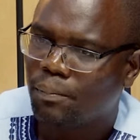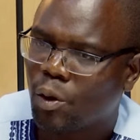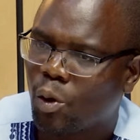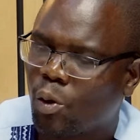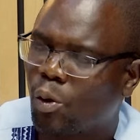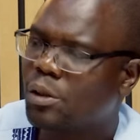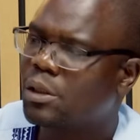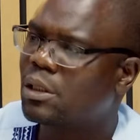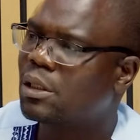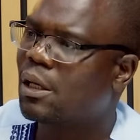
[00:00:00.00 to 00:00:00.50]

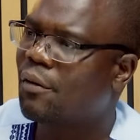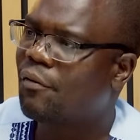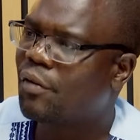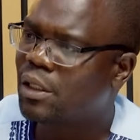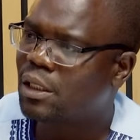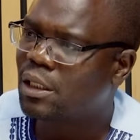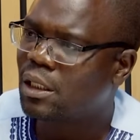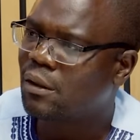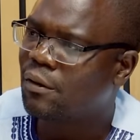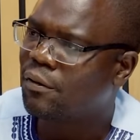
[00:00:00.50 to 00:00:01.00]

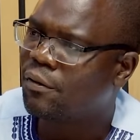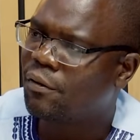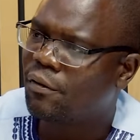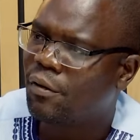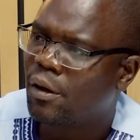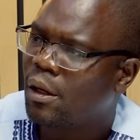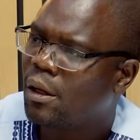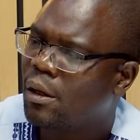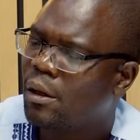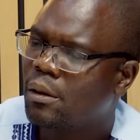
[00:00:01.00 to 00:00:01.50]
conservative
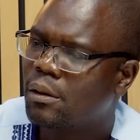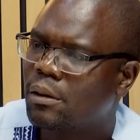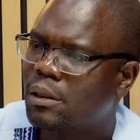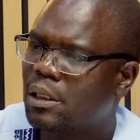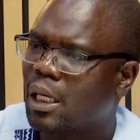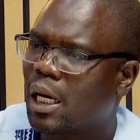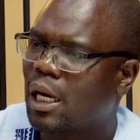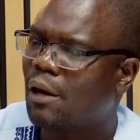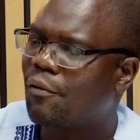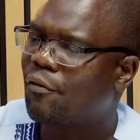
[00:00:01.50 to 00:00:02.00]

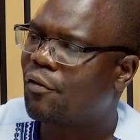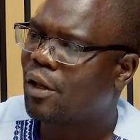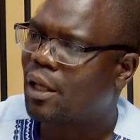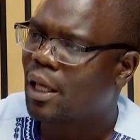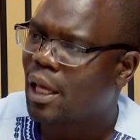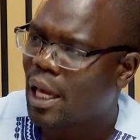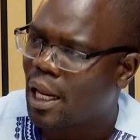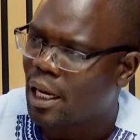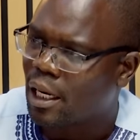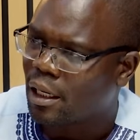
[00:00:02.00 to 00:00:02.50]
South
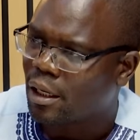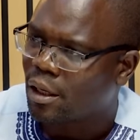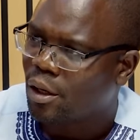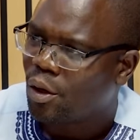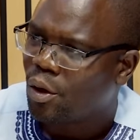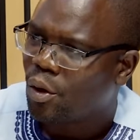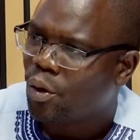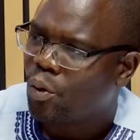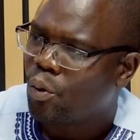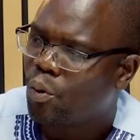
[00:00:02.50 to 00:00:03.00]
African
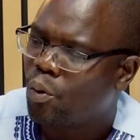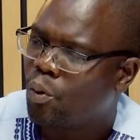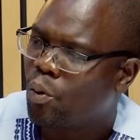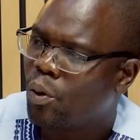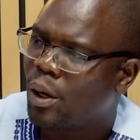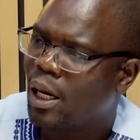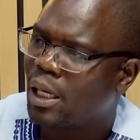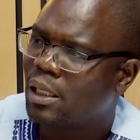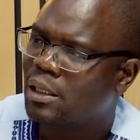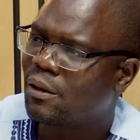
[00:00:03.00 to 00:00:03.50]
who
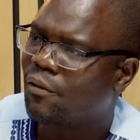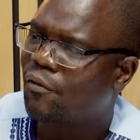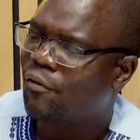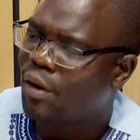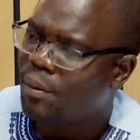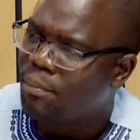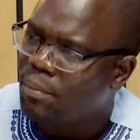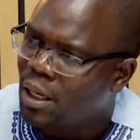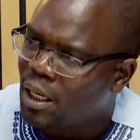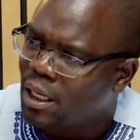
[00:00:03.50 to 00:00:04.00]
has a
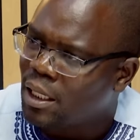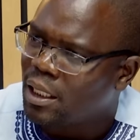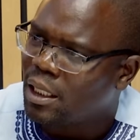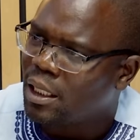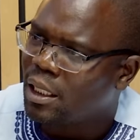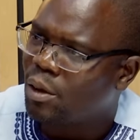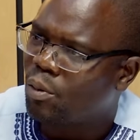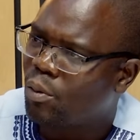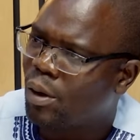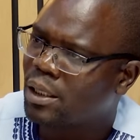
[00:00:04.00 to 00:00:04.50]

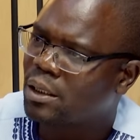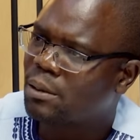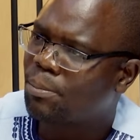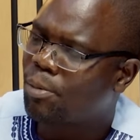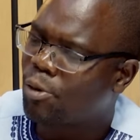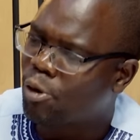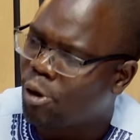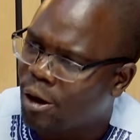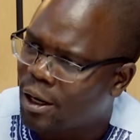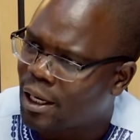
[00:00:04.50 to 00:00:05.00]
family, wants
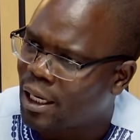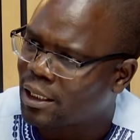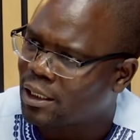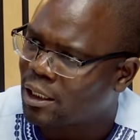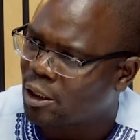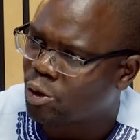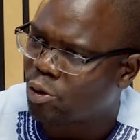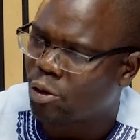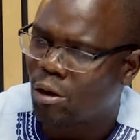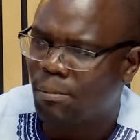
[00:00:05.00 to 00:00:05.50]
progress
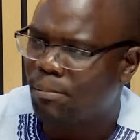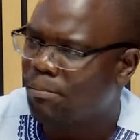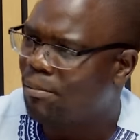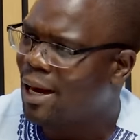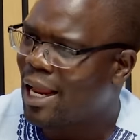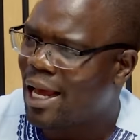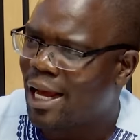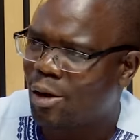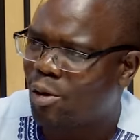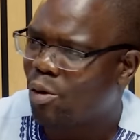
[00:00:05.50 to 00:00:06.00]
and so on,
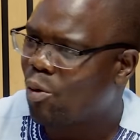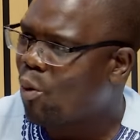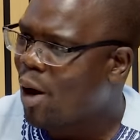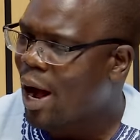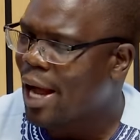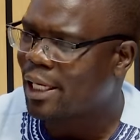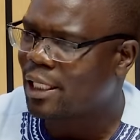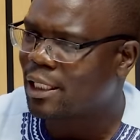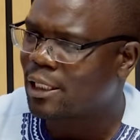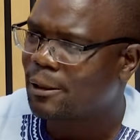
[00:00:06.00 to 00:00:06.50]
black or
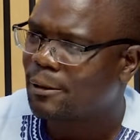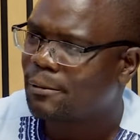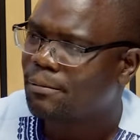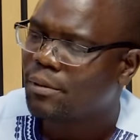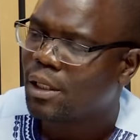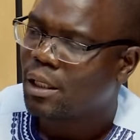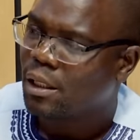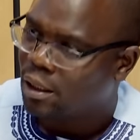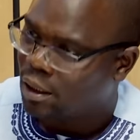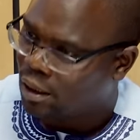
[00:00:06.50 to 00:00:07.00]
white,
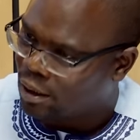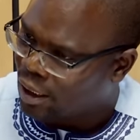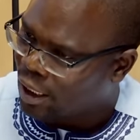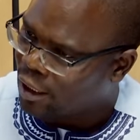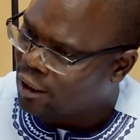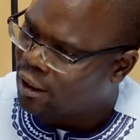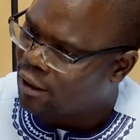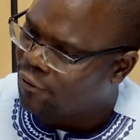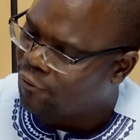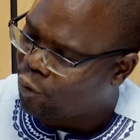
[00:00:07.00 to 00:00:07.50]

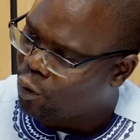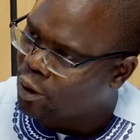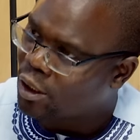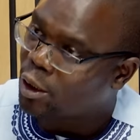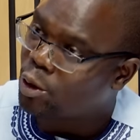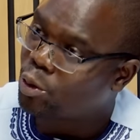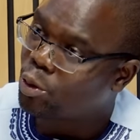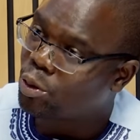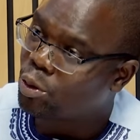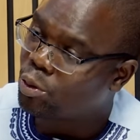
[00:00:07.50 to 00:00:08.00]
that
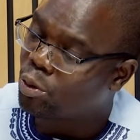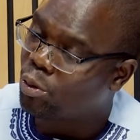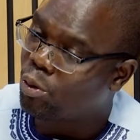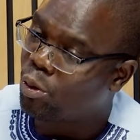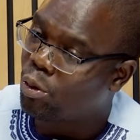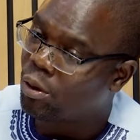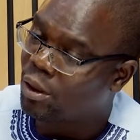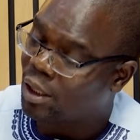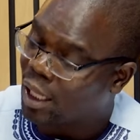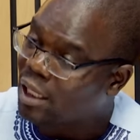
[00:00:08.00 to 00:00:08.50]

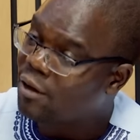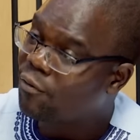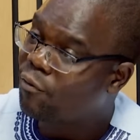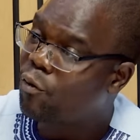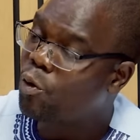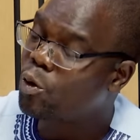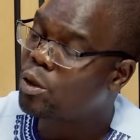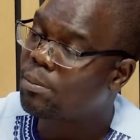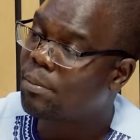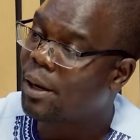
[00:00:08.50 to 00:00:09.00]

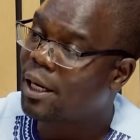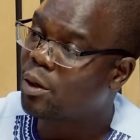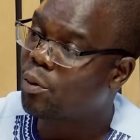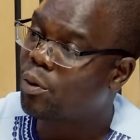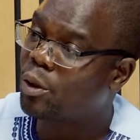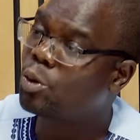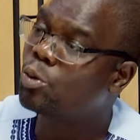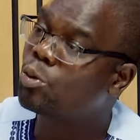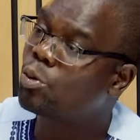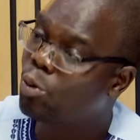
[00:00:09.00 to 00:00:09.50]
vote, by the
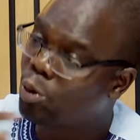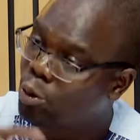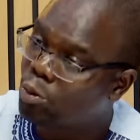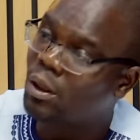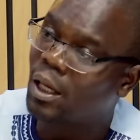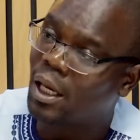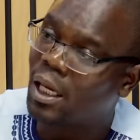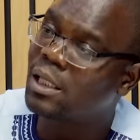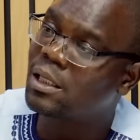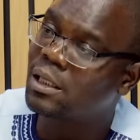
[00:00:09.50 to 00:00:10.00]
way, used to go to
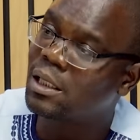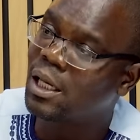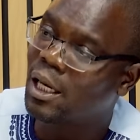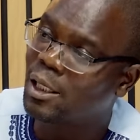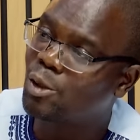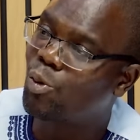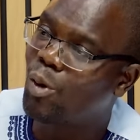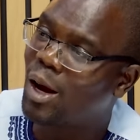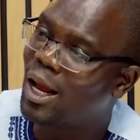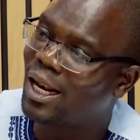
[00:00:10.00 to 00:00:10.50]
the ANC
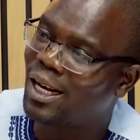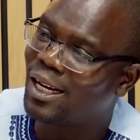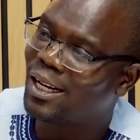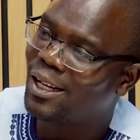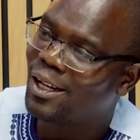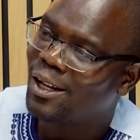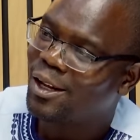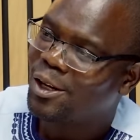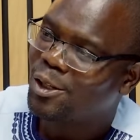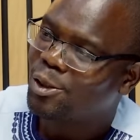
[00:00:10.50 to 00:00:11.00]
as well.
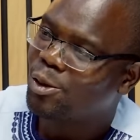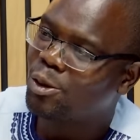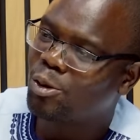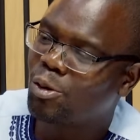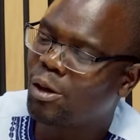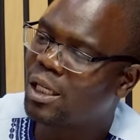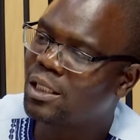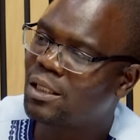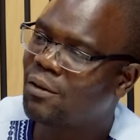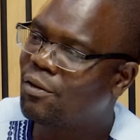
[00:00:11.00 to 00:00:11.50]
Mm. So it's
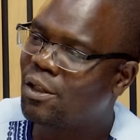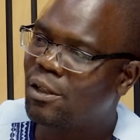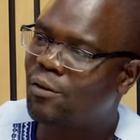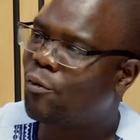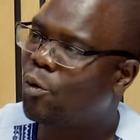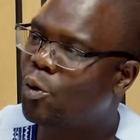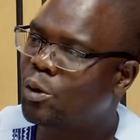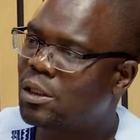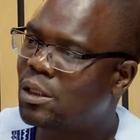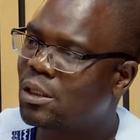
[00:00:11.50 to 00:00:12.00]
not as if these
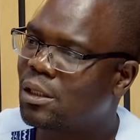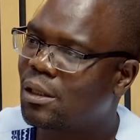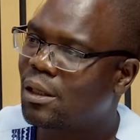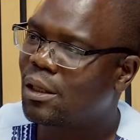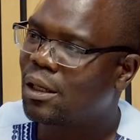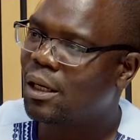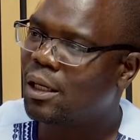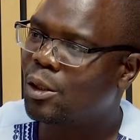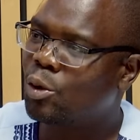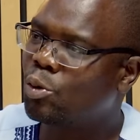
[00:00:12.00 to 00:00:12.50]
votes
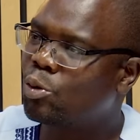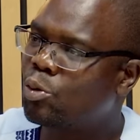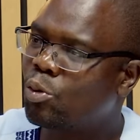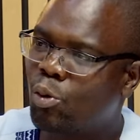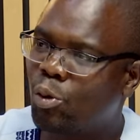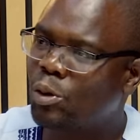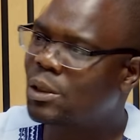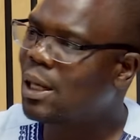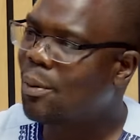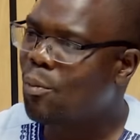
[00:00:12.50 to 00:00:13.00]
used to
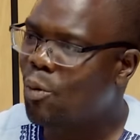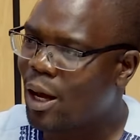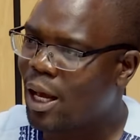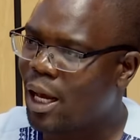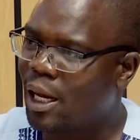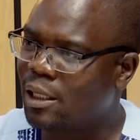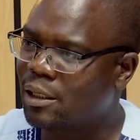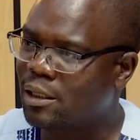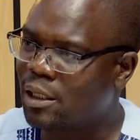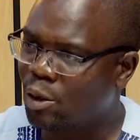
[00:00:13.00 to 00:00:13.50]
go somewhere
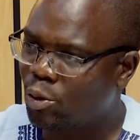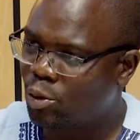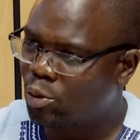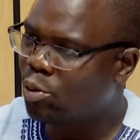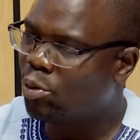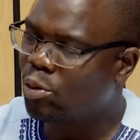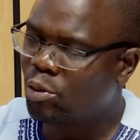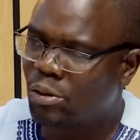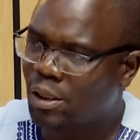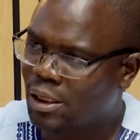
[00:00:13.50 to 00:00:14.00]
else. They used to
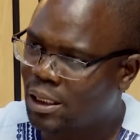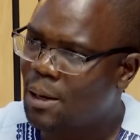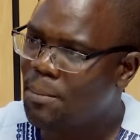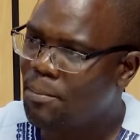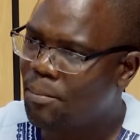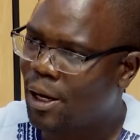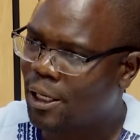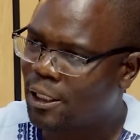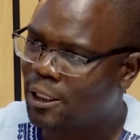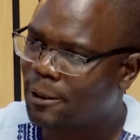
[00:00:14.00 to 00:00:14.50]
go to the same
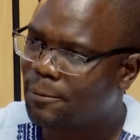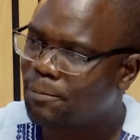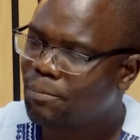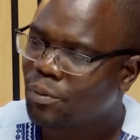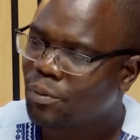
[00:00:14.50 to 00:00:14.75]
party.